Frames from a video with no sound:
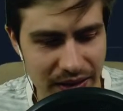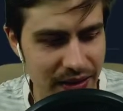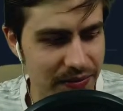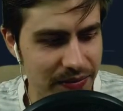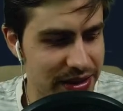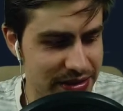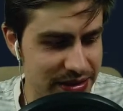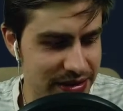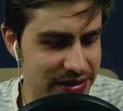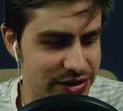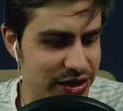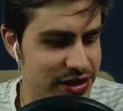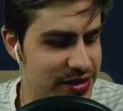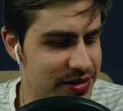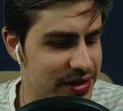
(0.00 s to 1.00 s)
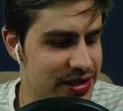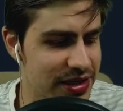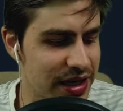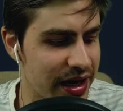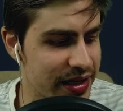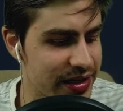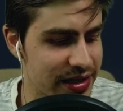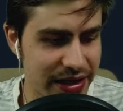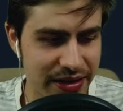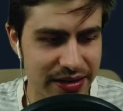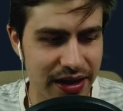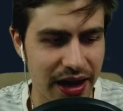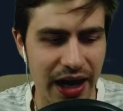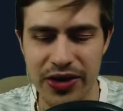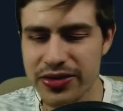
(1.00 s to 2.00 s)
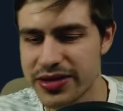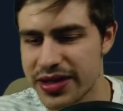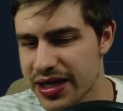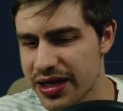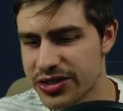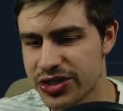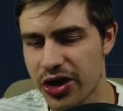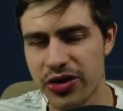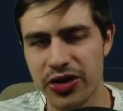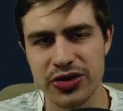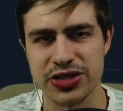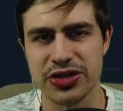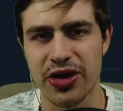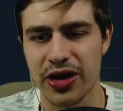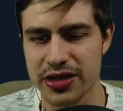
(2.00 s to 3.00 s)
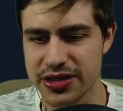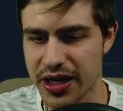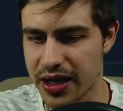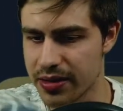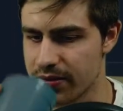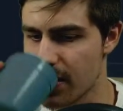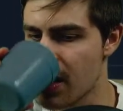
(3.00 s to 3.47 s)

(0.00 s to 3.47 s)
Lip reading: but just slightly. I don't think Antonio starts. Hey,